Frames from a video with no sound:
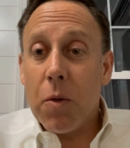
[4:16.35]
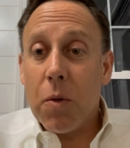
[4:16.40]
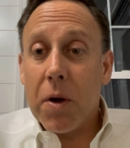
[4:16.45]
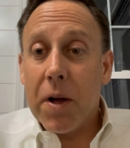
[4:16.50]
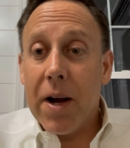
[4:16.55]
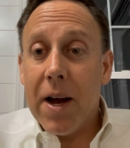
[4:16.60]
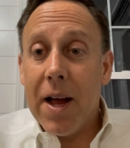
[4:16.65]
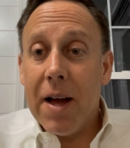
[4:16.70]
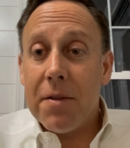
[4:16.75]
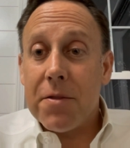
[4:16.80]
we're
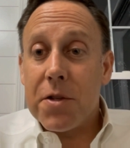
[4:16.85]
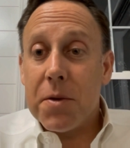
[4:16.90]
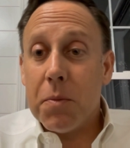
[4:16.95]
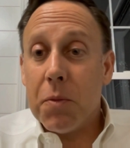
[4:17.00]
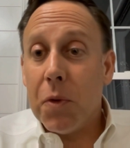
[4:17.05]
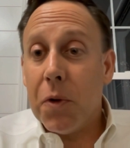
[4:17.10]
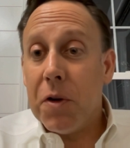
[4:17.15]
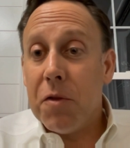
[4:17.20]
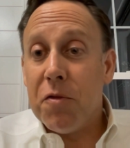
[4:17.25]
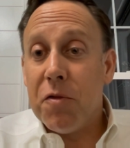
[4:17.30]
going to have some
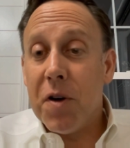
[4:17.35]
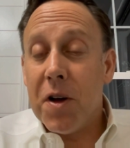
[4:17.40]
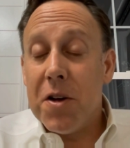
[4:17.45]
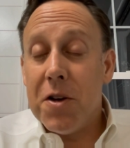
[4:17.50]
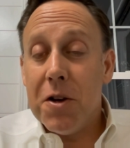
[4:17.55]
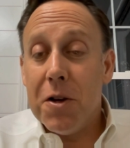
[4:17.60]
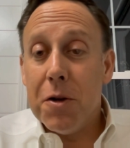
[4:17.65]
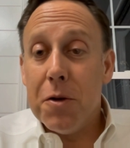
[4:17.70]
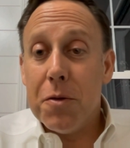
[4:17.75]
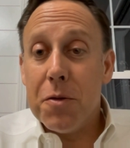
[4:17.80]
really fun
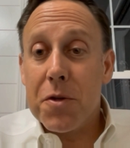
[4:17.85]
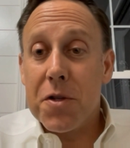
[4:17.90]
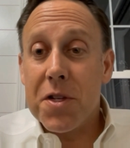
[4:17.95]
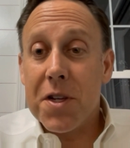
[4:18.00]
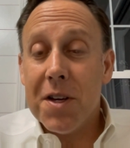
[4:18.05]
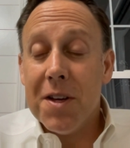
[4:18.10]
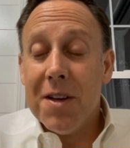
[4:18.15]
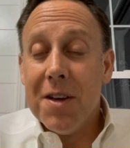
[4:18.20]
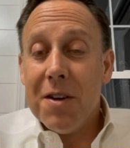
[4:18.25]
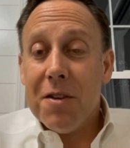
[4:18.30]
news
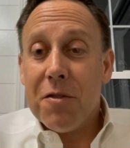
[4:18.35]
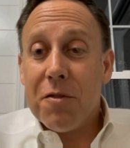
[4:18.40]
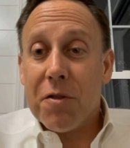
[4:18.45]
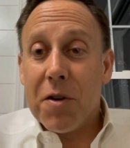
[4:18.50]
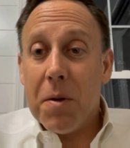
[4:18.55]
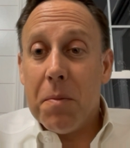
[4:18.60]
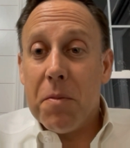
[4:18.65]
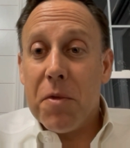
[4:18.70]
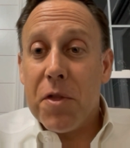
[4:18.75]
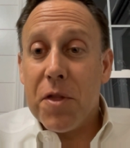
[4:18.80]

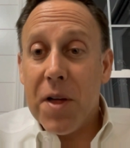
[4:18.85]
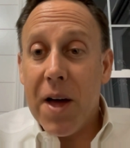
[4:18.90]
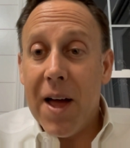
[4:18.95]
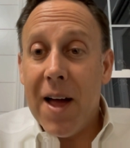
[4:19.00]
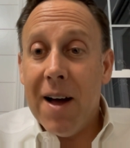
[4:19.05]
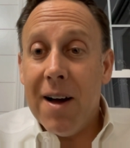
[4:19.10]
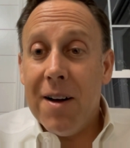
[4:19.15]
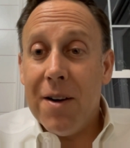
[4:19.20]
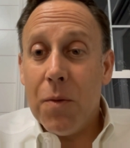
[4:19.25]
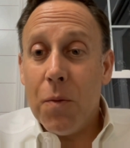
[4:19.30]
from
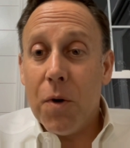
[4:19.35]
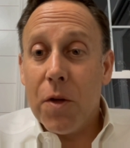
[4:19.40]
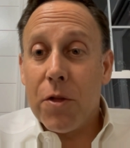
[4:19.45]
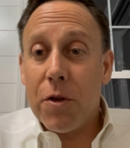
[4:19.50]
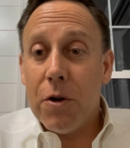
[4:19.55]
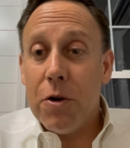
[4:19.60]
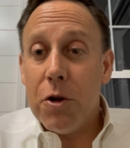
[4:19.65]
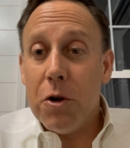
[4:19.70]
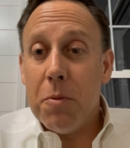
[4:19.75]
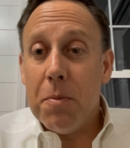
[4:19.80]
Thea with
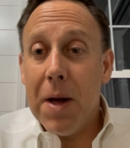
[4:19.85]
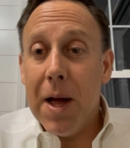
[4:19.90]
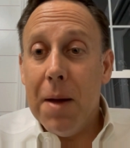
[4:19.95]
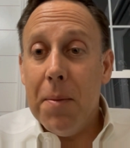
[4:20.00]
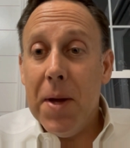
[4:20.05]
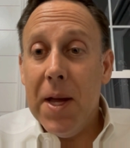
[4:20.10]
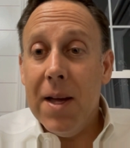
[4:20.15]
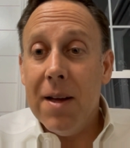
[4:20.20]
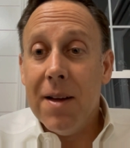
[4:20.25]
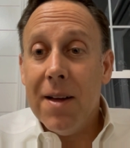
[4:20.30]
her new
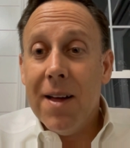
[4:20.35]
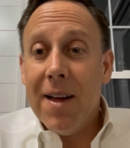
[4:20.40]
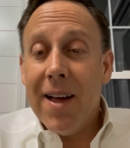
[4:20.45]
baby,